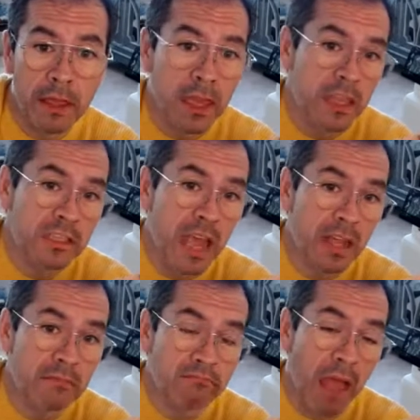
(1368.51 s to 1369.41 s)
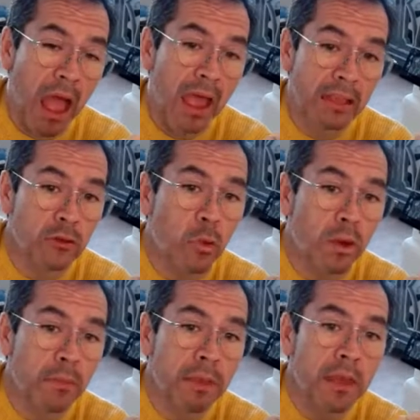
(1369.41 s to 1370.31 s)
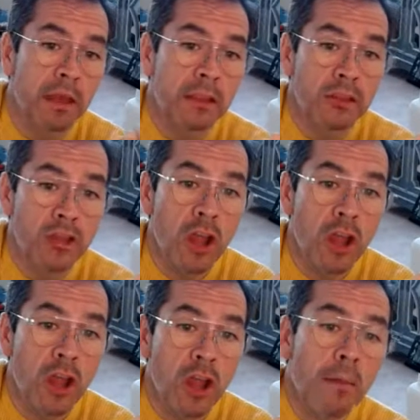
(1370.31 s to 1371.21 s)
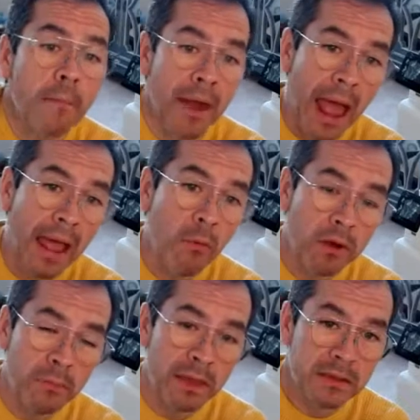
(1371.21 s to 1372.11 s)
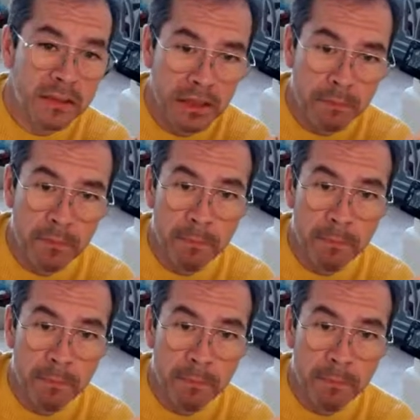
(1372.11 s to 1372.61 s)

He said, I don't want to be in the show, but I want to be asleep.